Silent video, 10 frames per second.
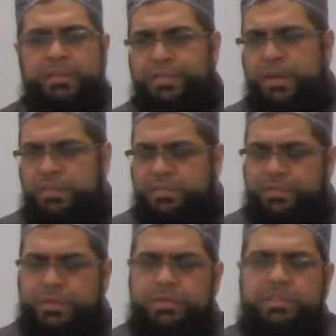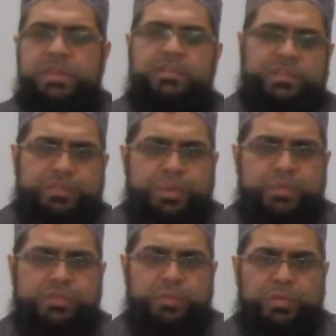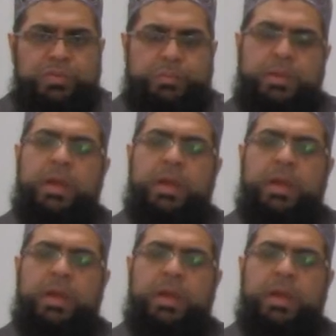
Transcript: the various different stages of post-mortem.